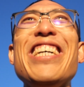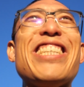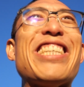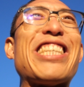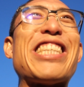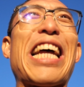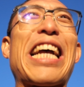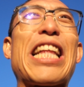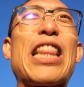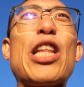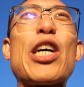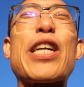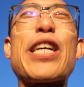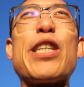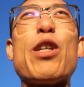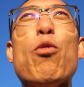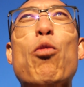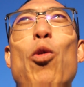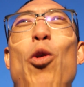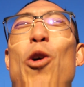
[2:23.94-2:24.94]
just like look
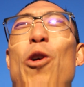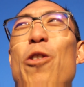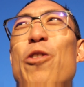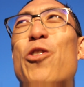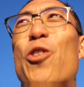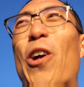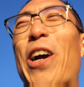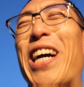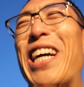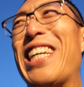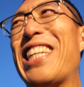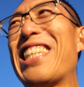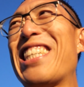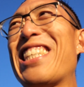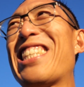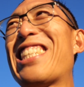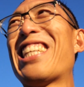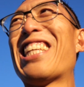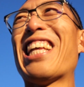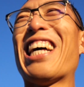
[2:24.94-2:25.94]
at the wolves, right?
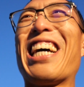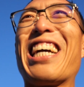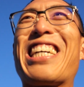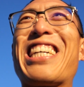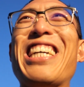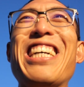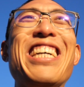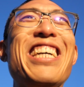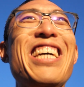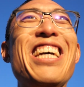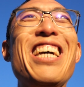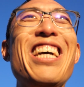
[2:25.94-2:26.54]
It's just like,